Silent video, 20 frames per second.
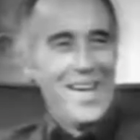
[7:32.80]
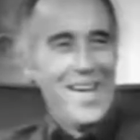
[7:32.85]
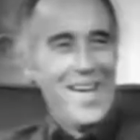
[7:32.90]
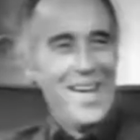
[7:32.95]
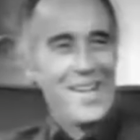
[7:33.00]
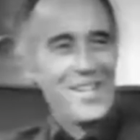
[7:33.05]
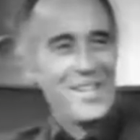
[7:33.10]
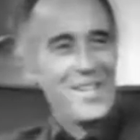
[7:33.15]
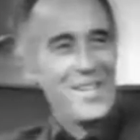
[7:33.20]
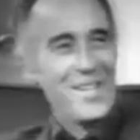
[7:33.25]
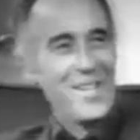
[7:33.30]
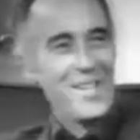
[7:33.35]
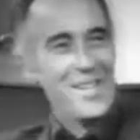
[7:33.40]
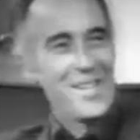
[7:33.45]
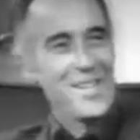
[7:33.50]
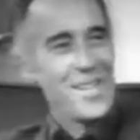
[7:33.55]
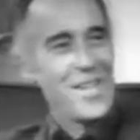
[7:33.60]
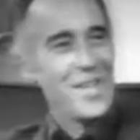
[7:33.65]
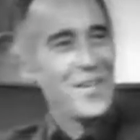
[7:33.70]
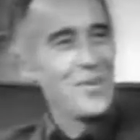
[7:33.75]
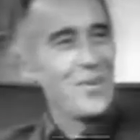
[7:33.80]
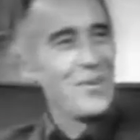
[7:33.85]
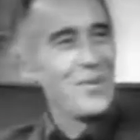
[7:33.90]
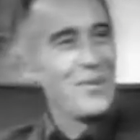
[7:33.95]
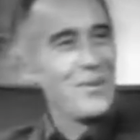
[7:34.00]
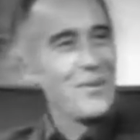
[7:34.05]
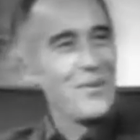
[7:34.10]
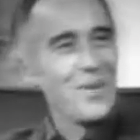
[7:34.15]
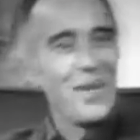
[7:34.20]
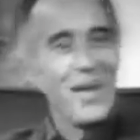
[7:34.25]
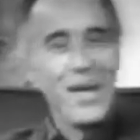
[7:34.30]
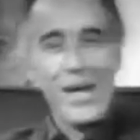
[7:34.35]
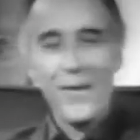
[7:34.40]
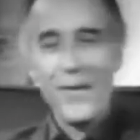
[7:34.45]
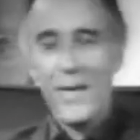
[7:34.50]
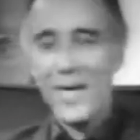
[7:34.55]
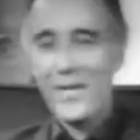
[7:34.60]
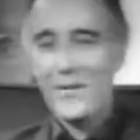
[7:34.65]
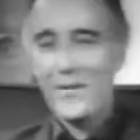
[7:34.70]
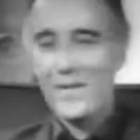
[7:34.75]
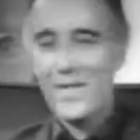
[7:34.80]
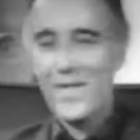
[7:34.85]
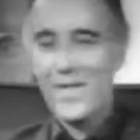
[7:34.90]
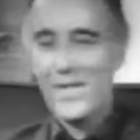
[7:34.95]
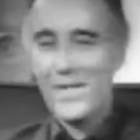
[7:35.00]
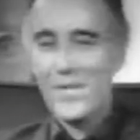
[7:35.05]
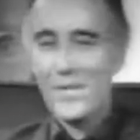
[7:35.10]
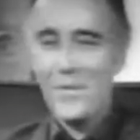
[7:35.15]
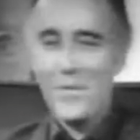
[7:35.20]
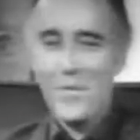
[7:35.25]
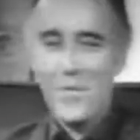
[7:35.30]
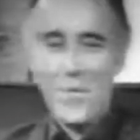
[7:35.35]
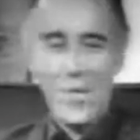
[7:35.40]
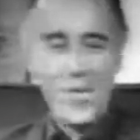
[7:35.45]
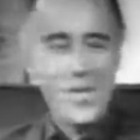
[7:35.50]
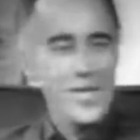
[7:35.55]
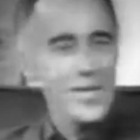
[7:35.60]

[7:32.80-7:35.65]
And from Szandor LaVey, well, I took that as a compliment.